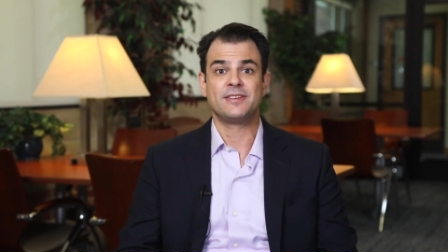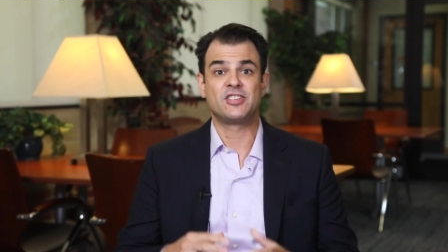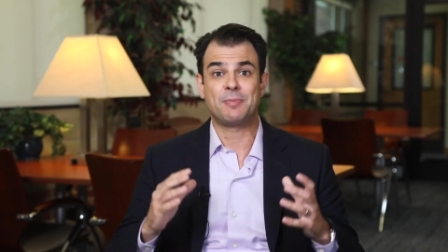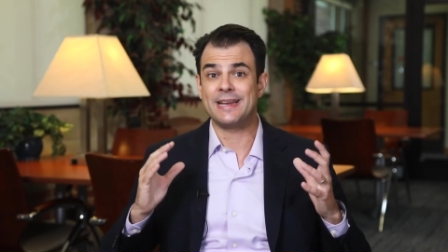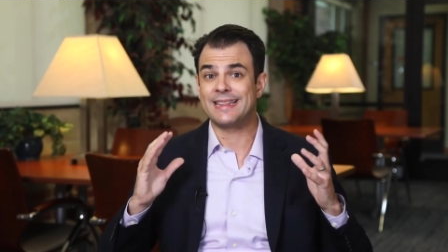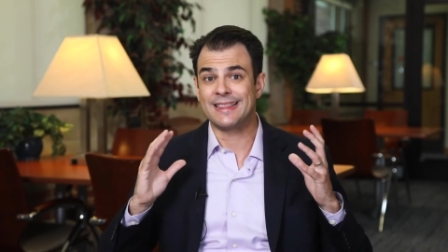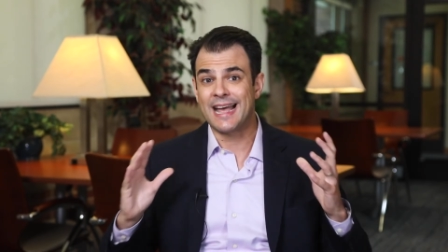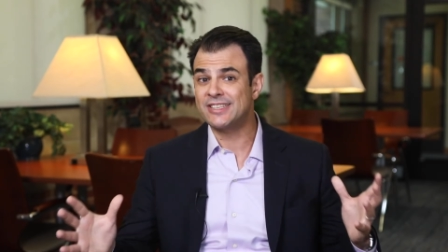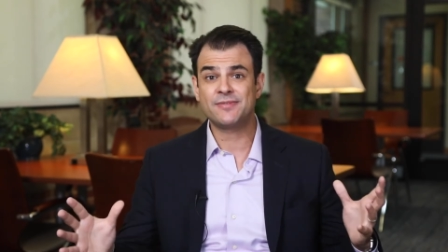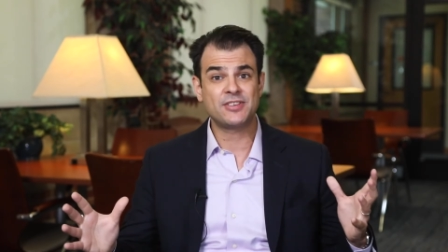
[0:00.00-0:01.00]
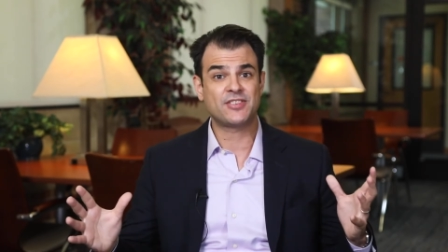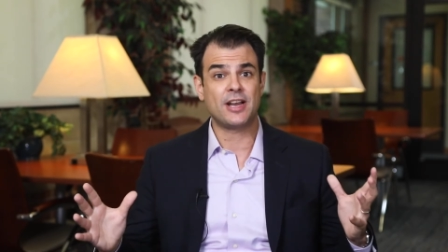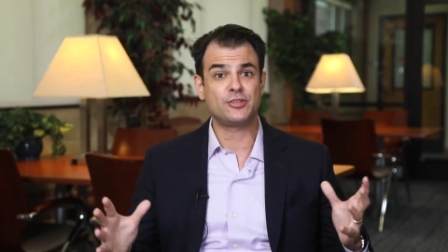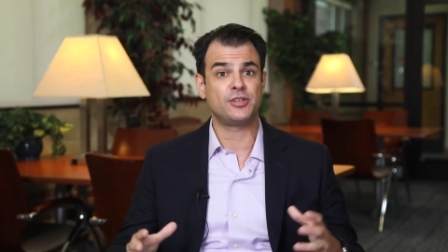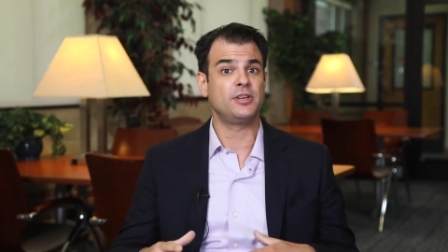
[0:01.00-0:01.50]
Despite lots of
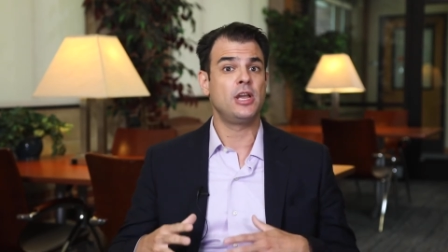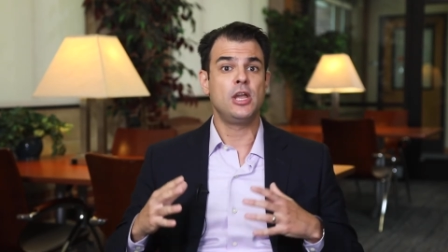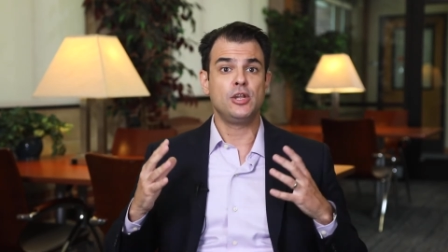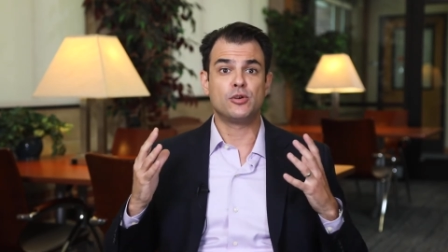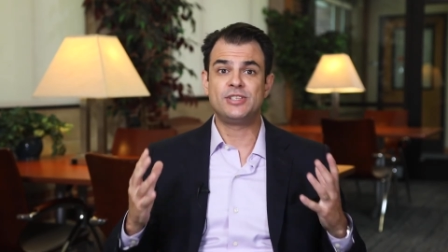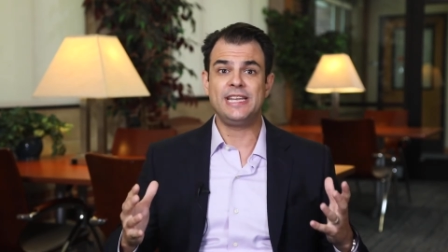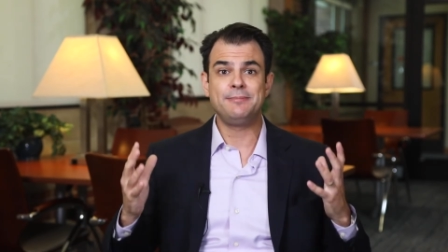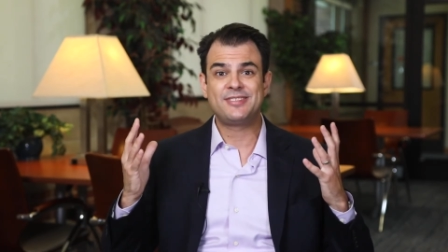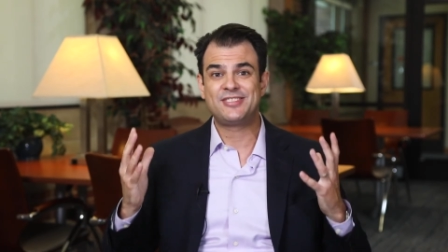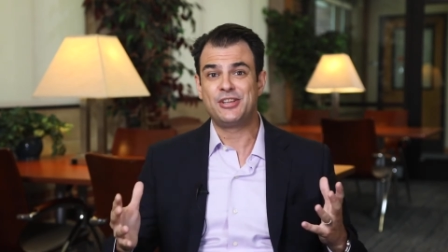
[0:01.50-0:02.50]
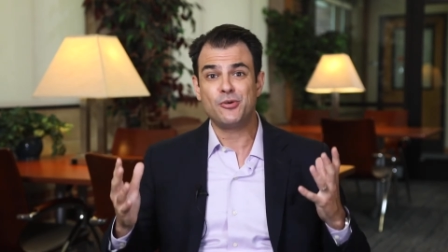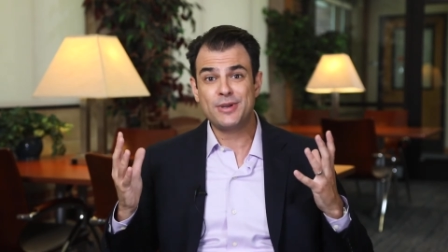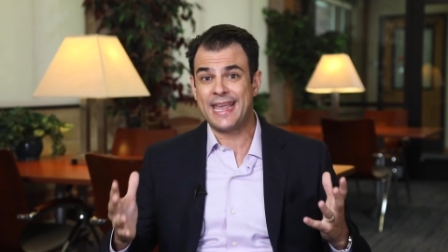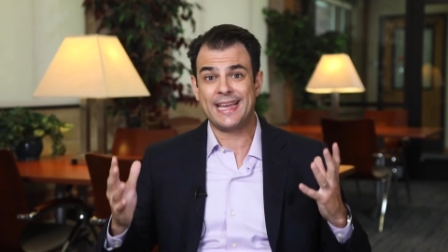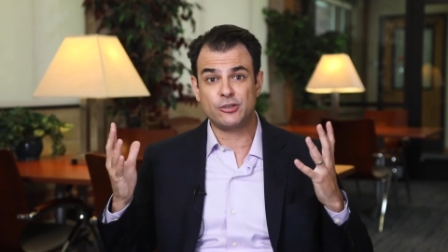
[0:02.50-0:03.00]
discussion, your team still
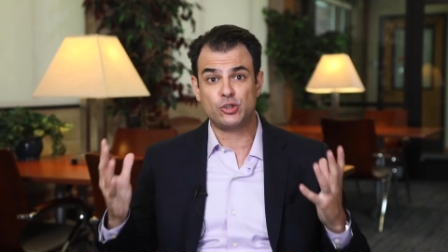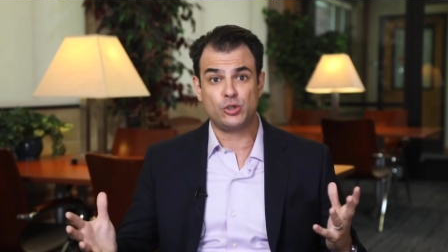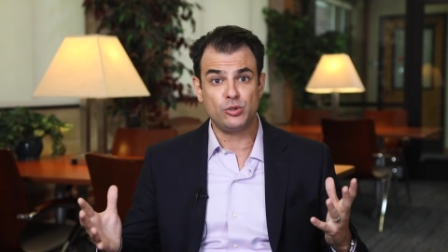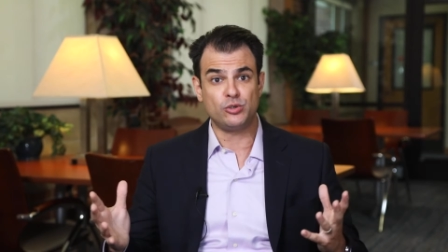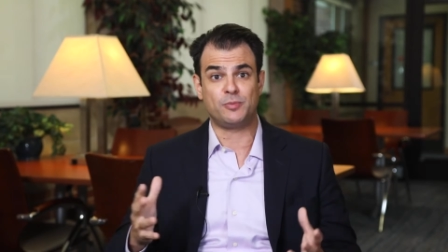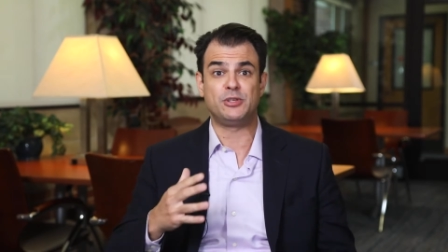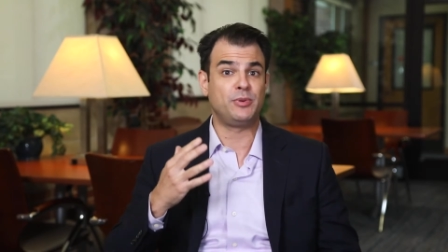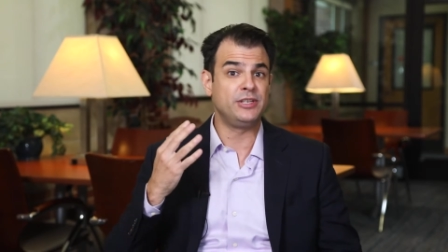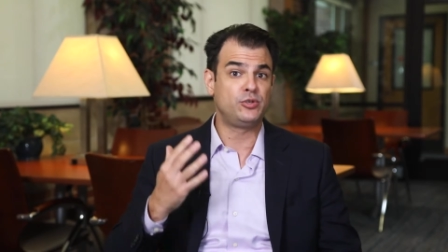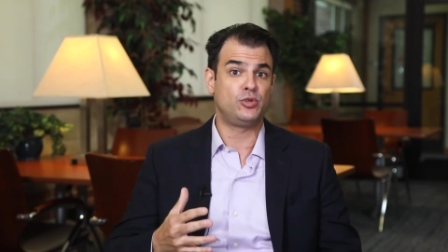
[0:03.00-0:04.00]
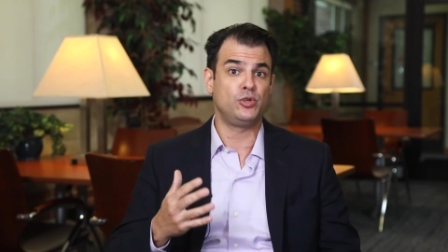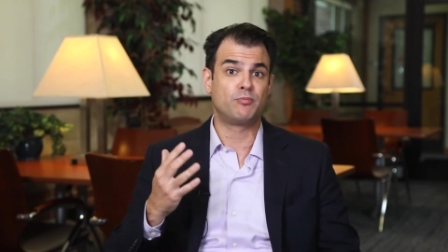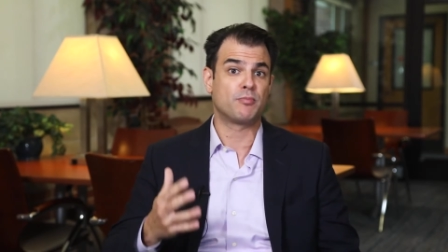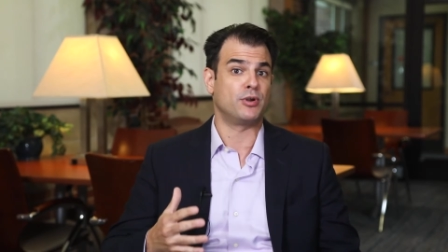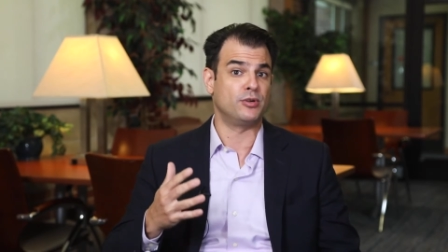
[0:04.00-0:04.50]
can't choose between 2
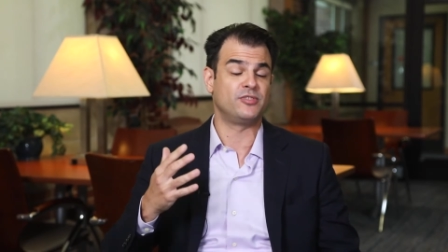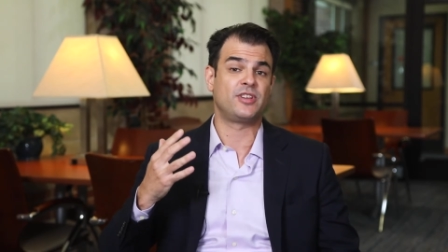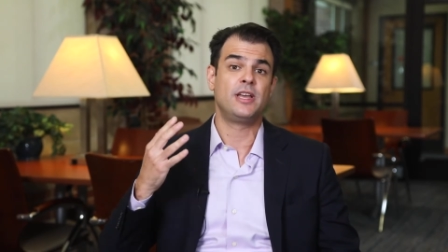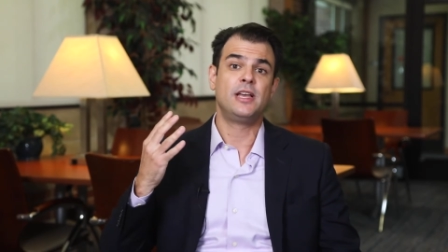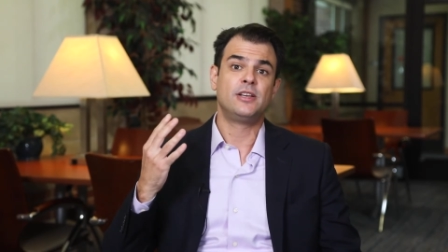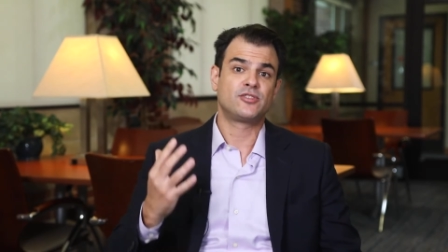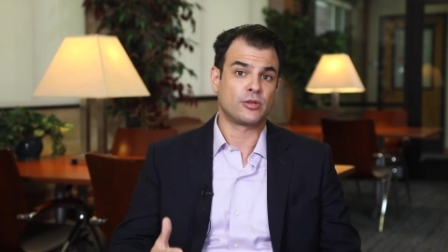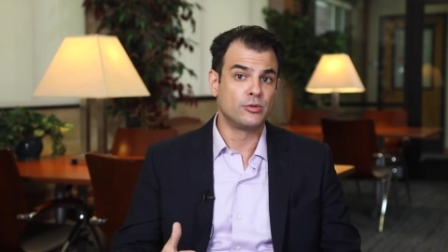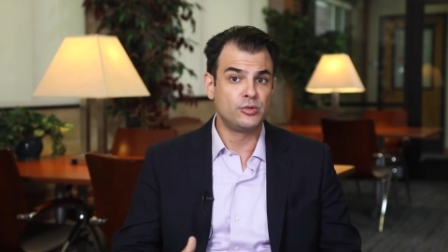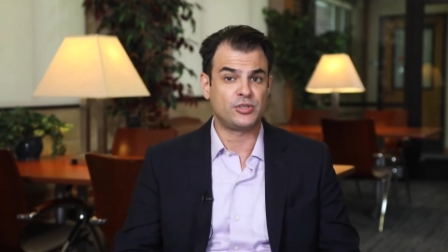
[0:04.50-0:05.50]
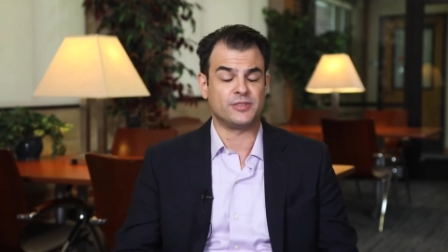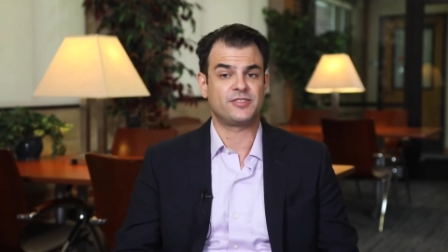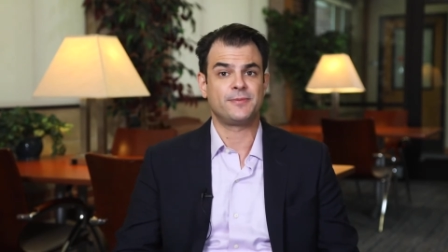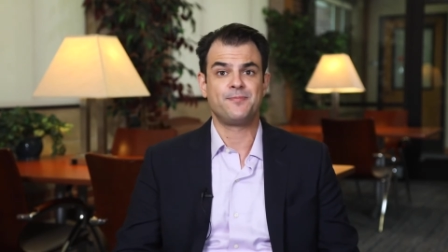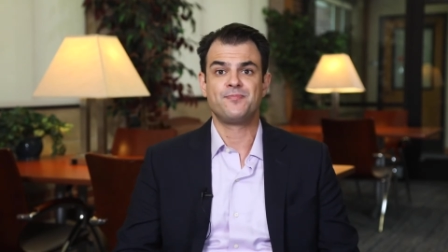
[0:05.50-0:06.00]
proposed solutions.